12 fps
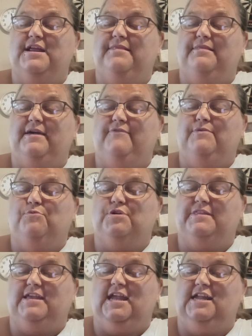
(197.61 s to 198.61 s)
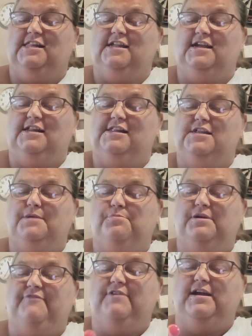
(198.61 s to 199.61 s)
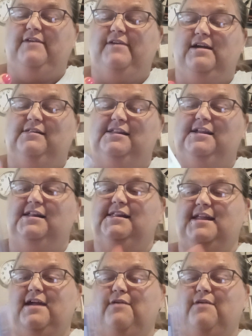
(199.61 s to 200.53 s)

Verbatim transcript: in Leavenworth, Kansas. 2.5 ounces